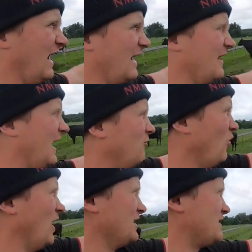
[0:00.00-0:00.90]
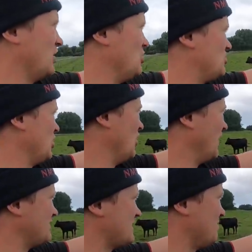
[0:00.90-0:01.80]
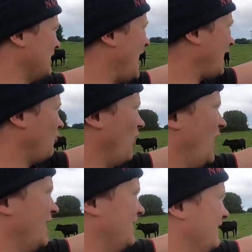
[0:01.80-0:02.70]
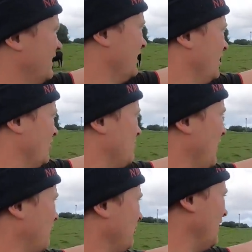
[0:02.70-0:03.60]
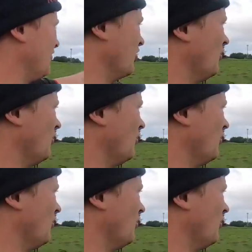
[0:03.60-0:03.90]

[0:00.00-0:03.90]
And then one two two, that's the black one, further